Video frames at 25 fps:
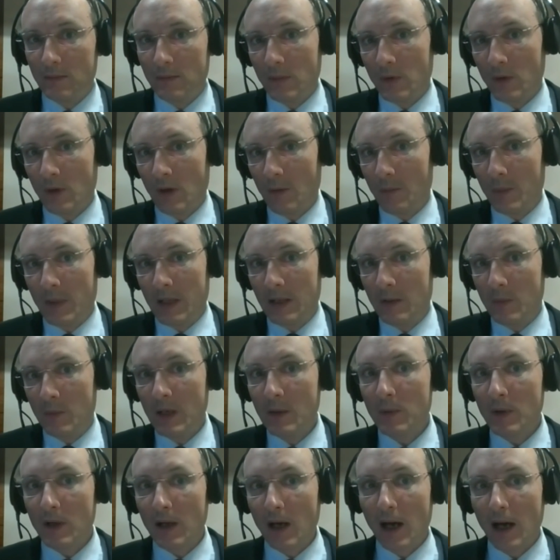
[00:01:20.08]
not many
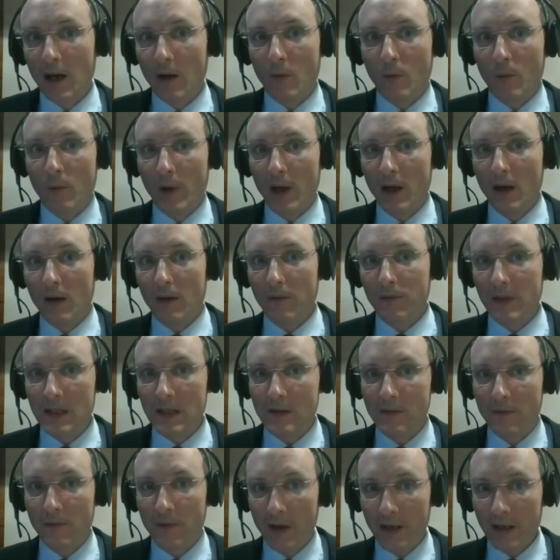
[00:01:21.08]
people are aware of this
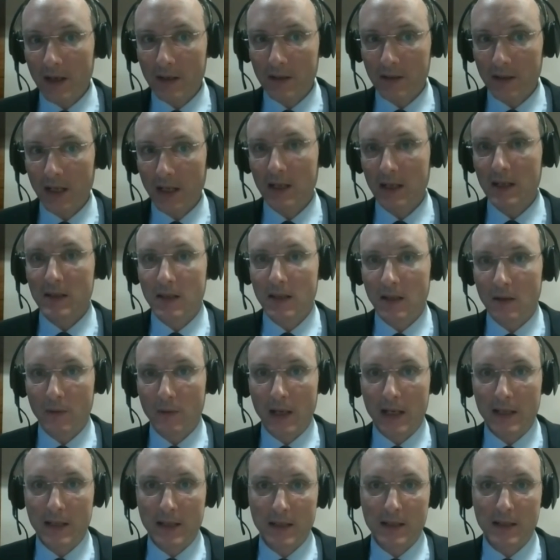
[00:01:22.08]
very tricky
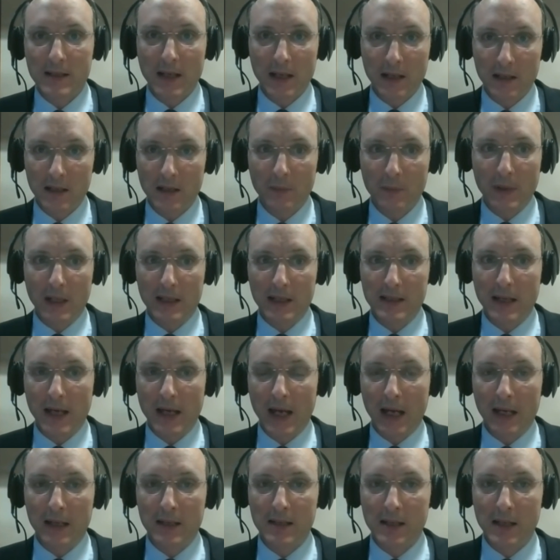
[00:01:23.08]
situation central banks are
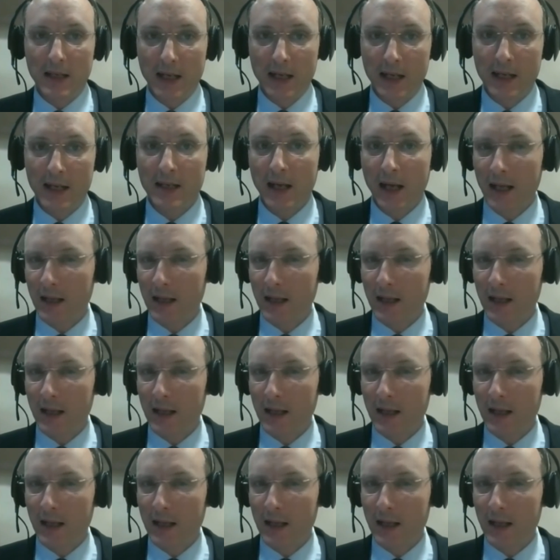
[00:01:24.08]
actually in,